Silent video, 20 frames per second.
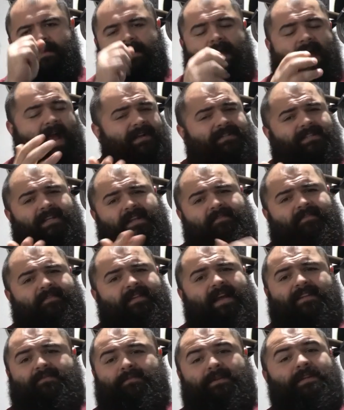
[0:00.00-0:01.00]
Actually, in
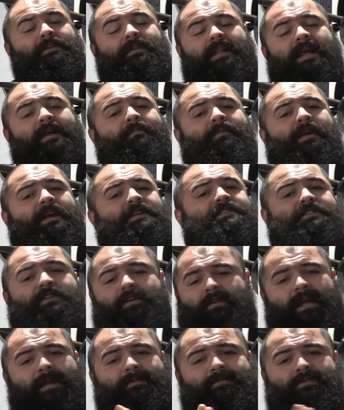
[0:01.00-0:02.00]
fact, when you leg press,
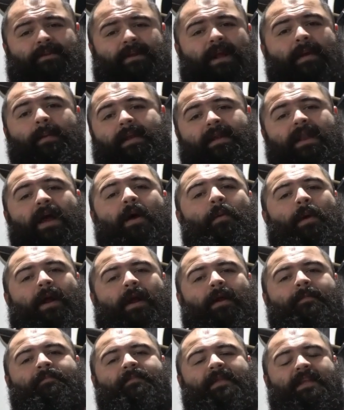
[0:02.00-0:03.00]
your hips are going nowhere.